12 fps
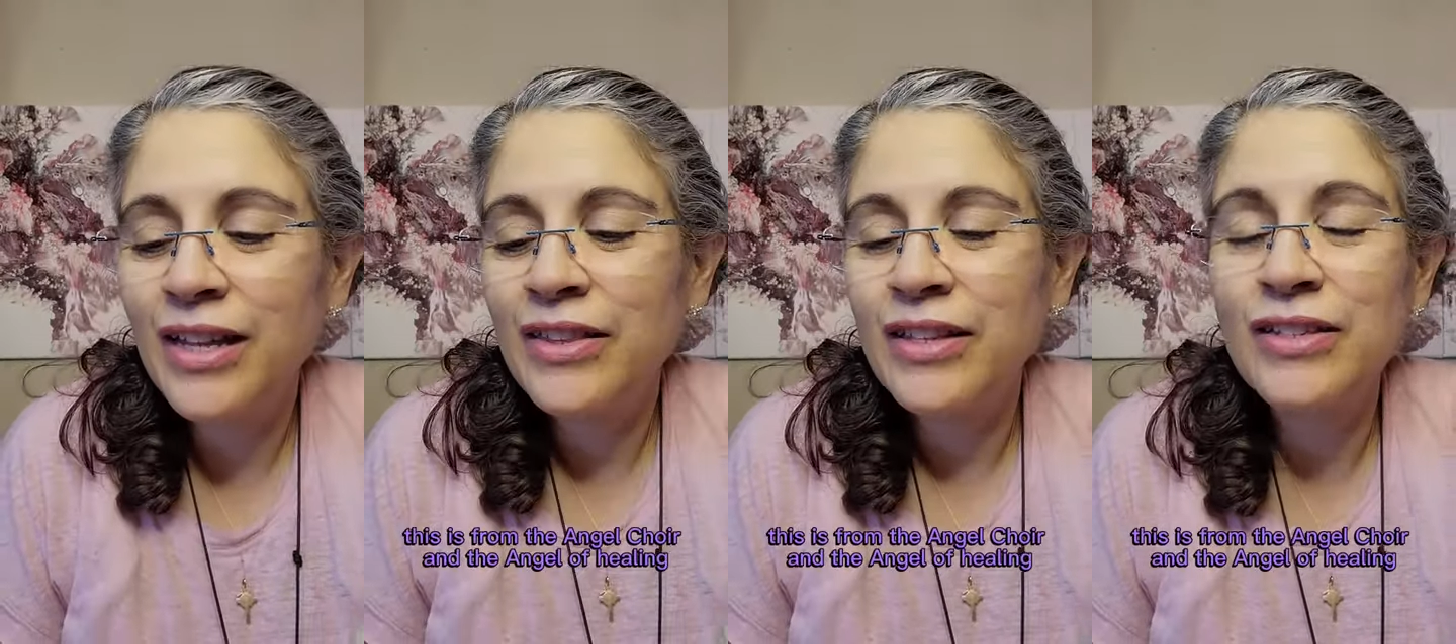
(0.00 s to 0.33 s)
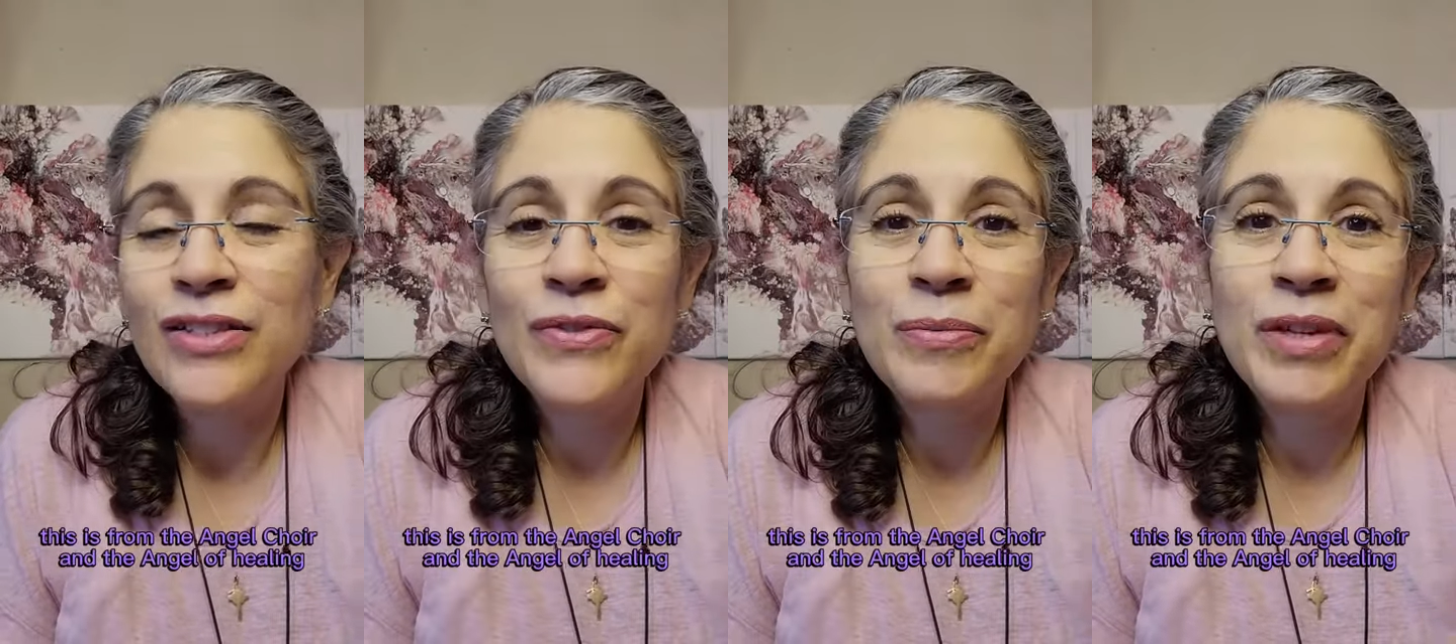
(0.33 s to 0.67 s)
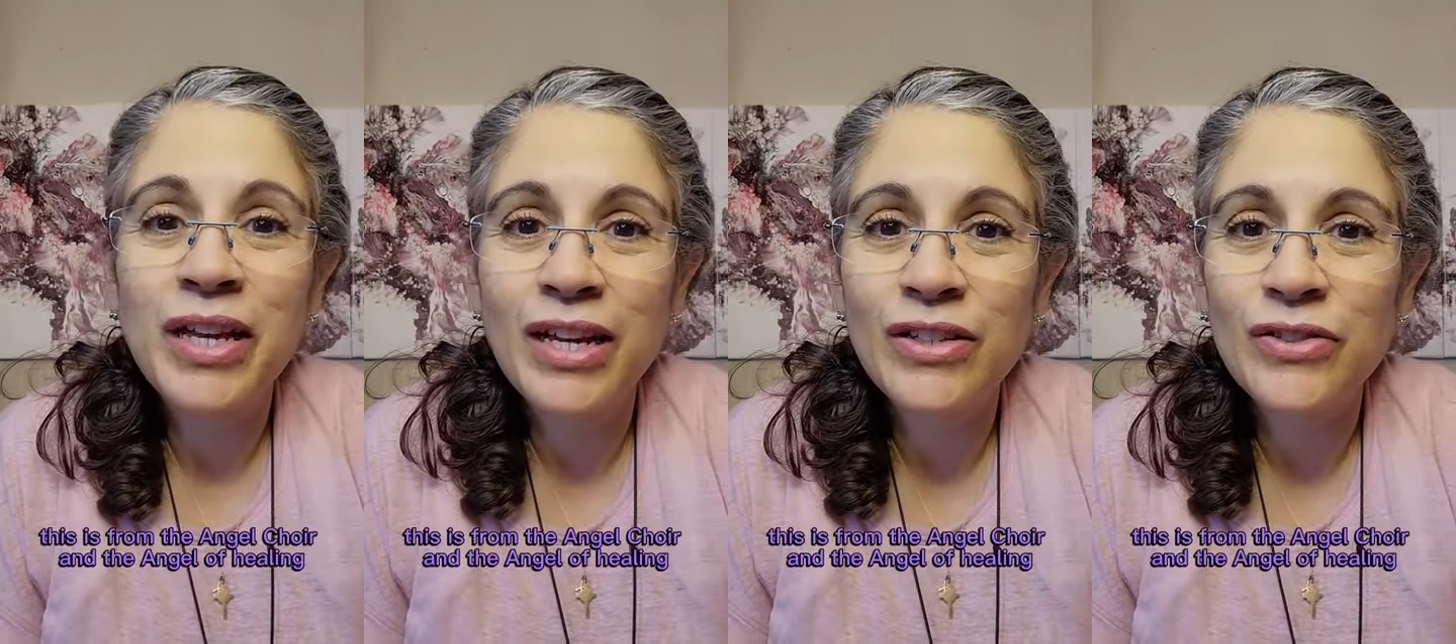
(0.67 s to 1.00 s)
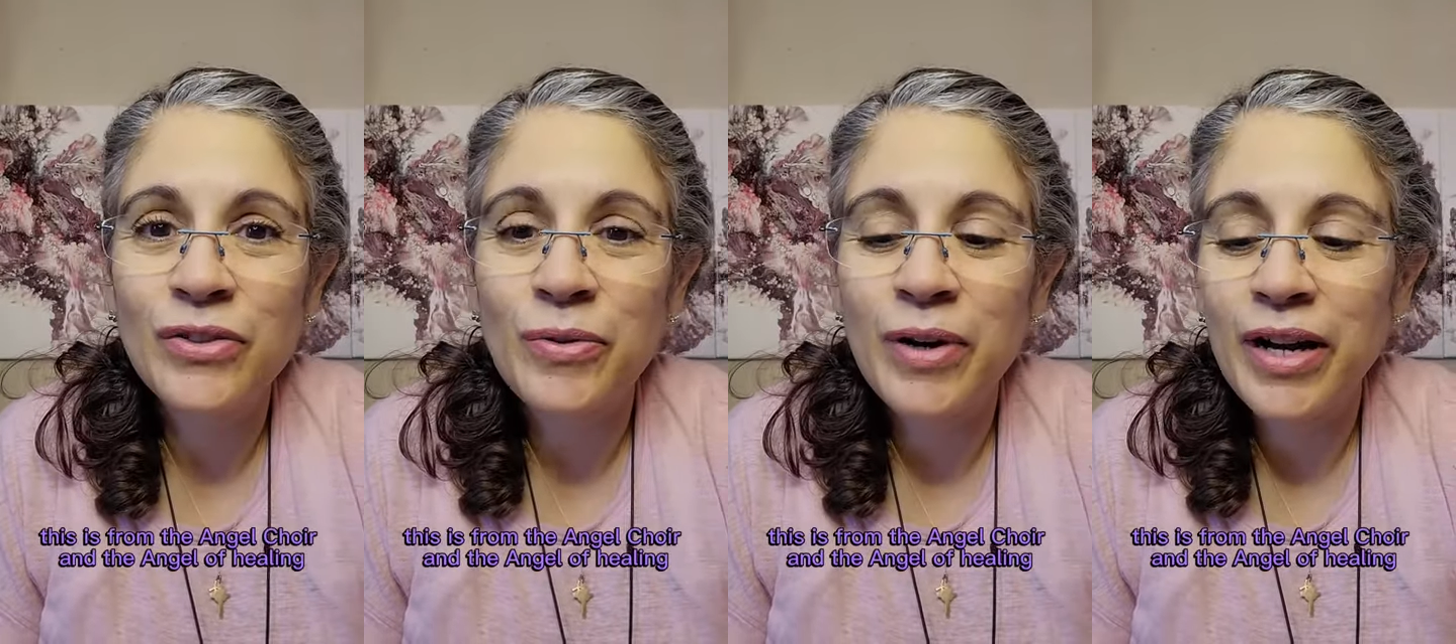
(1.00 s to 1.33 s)
This is from the
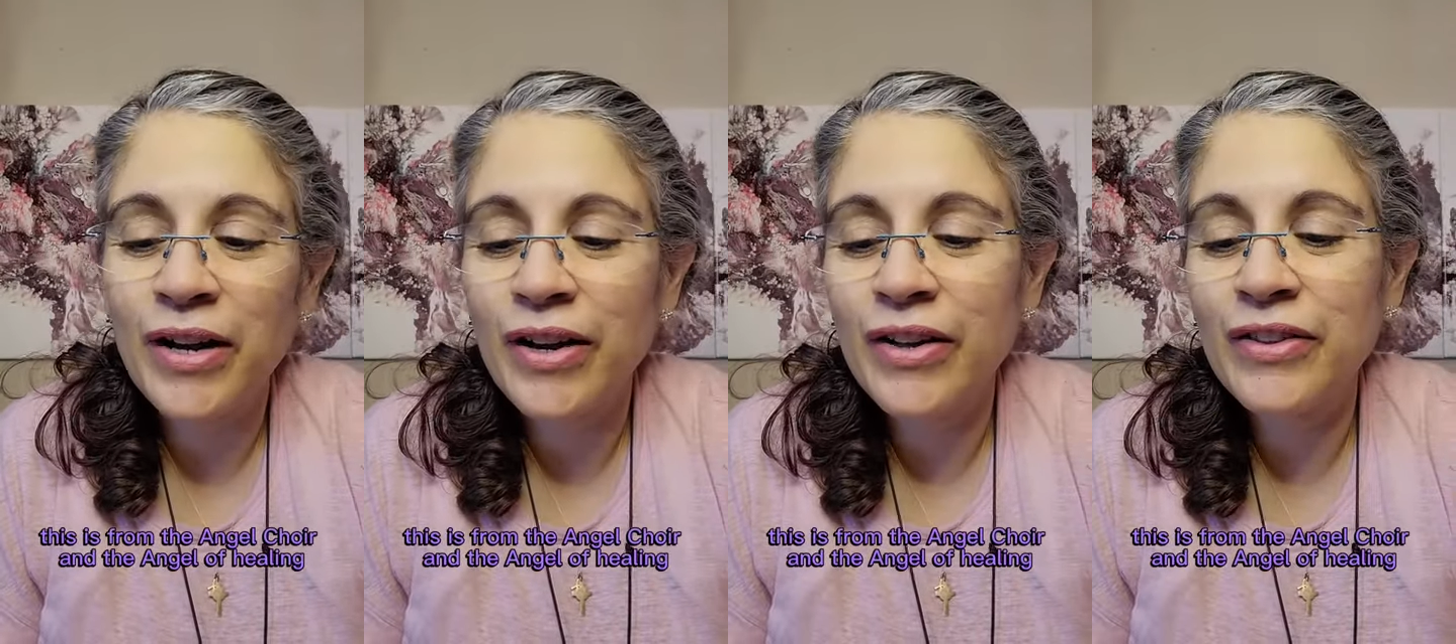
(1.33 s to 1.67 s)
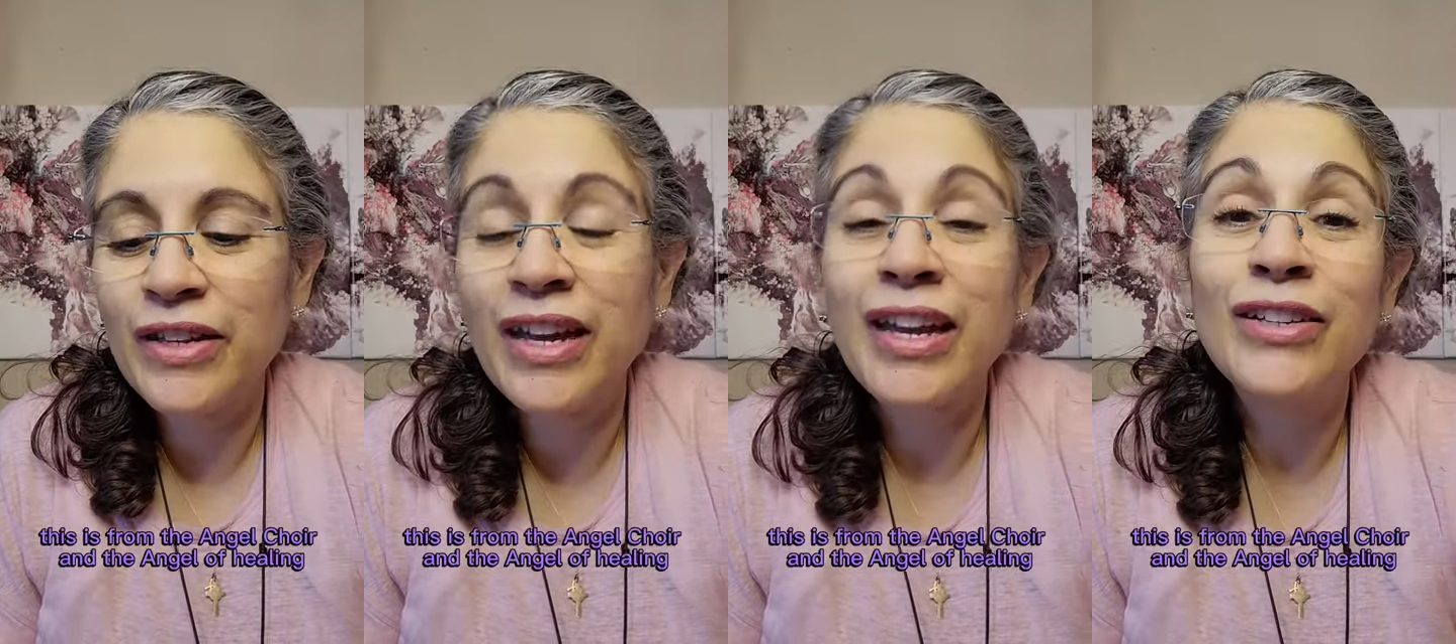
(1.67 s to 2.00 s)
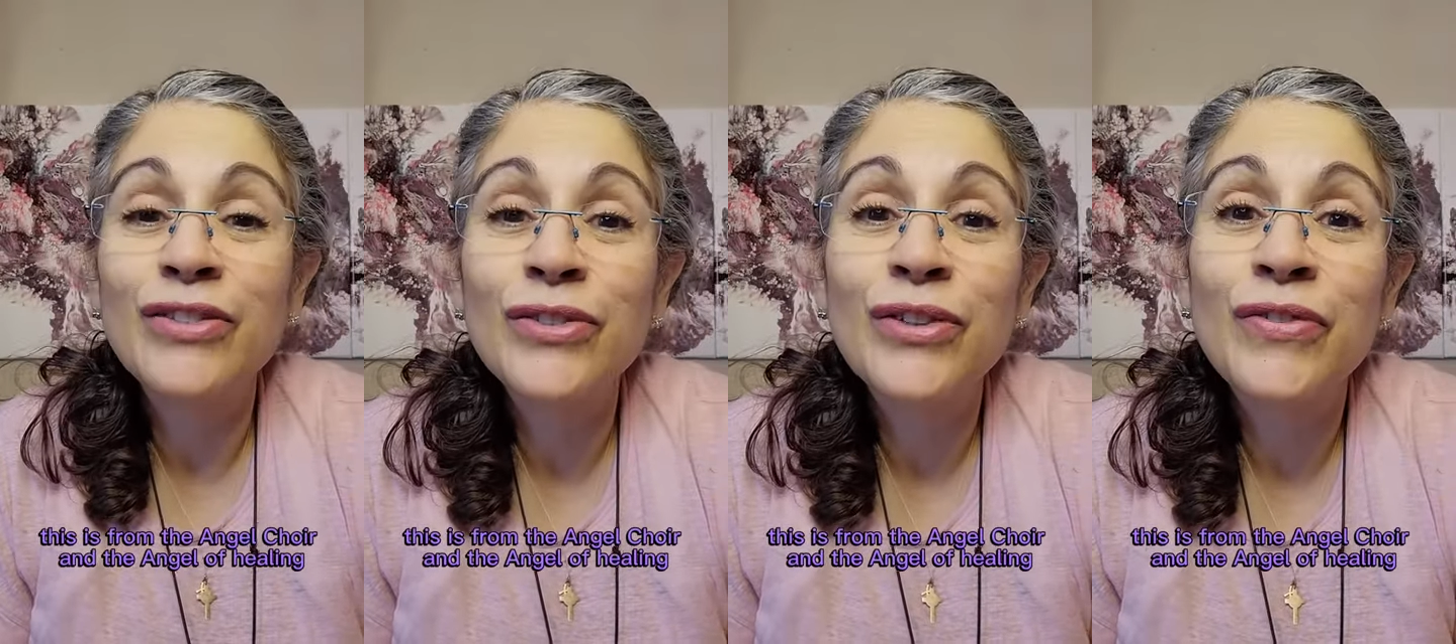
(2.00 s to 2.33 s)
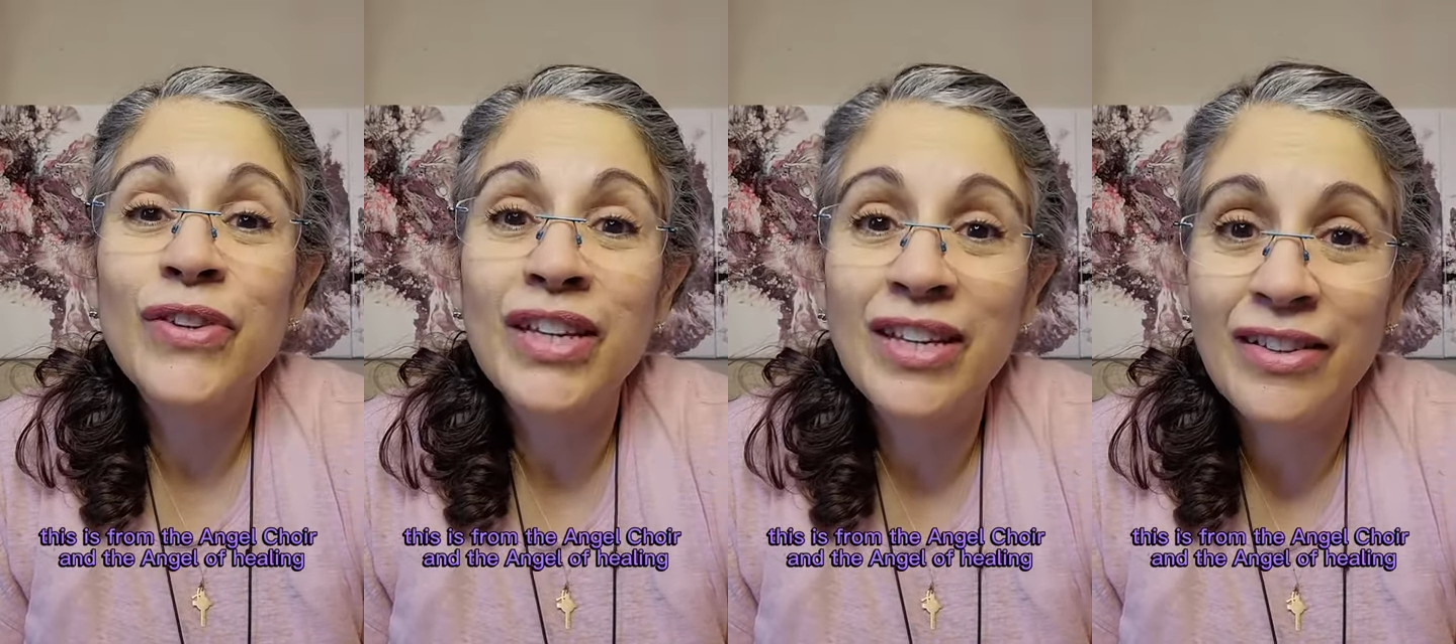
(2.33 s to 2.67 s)
angel choir and the angel of
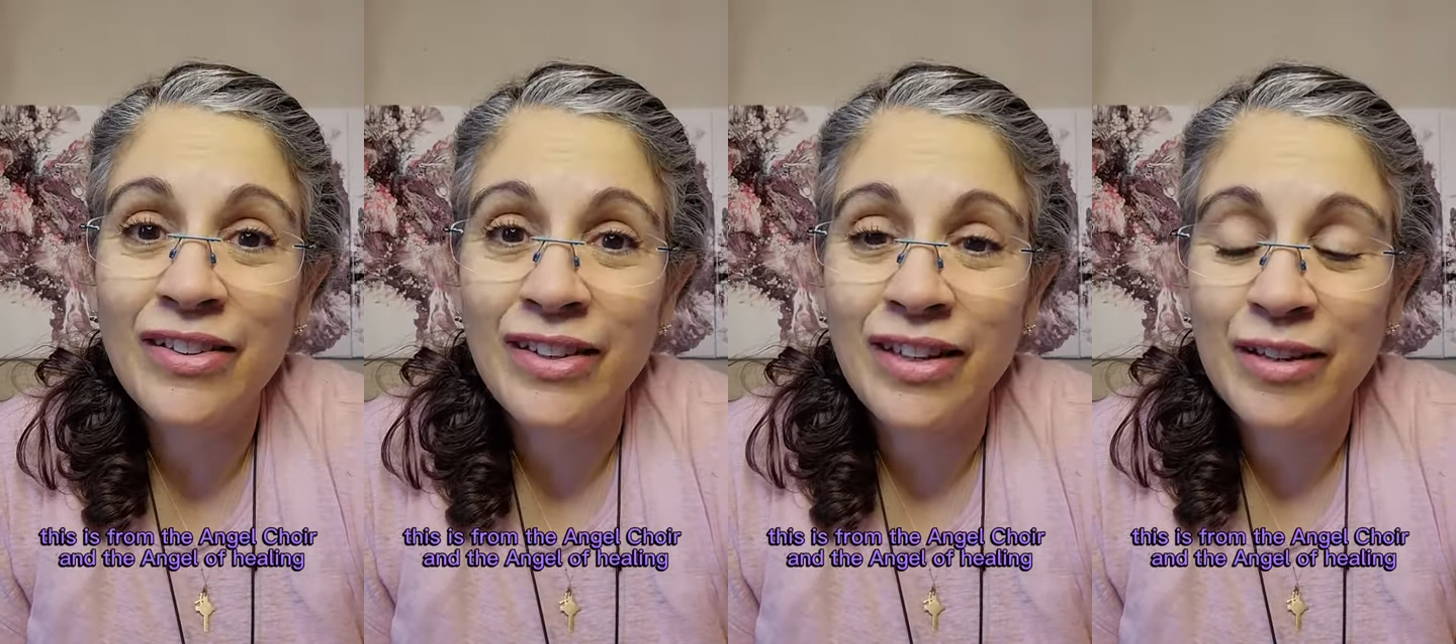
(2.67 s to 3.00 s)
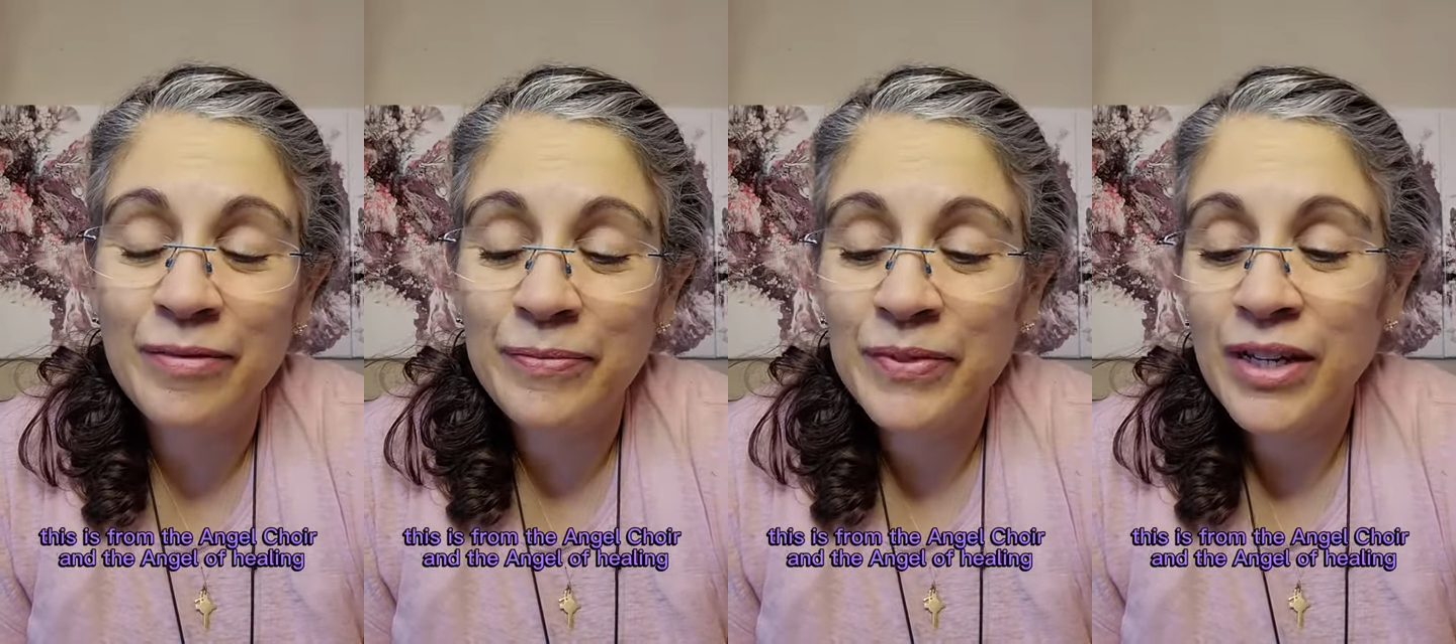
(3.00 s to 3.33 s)
healing.